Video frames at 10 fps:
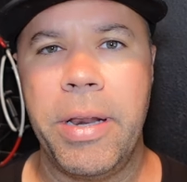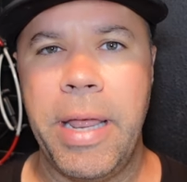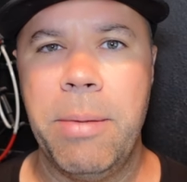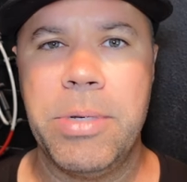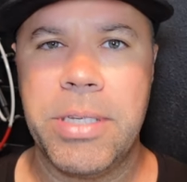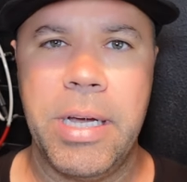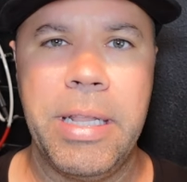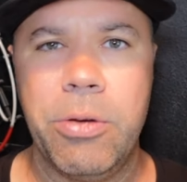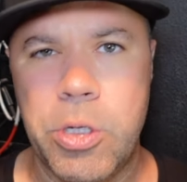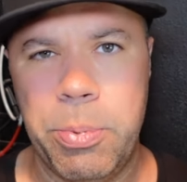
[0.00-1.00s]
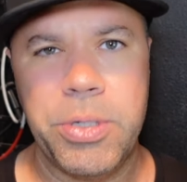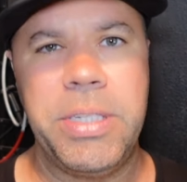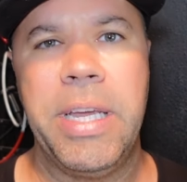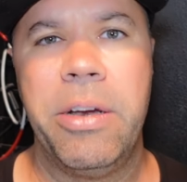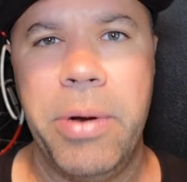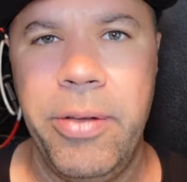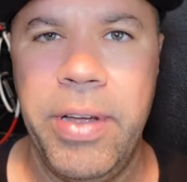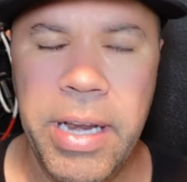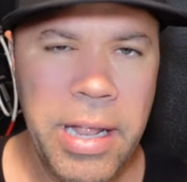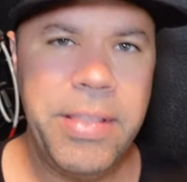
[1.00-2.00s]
on Amazon that was supposed to get rid of it.